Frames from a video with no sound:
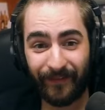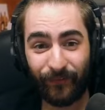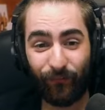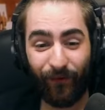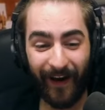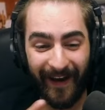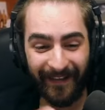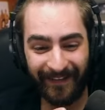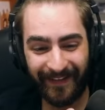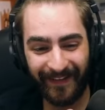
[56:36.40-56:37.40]

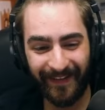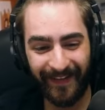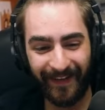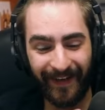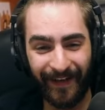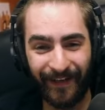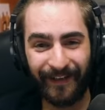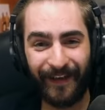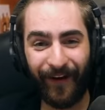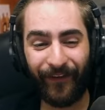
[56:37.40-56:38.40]
What?
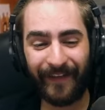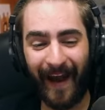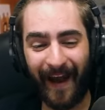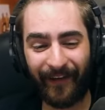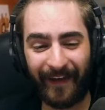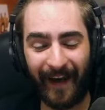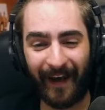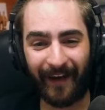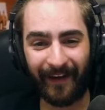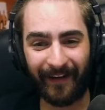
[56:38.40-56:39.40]
Yo, that,
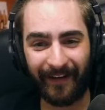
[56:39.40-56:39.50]
okay.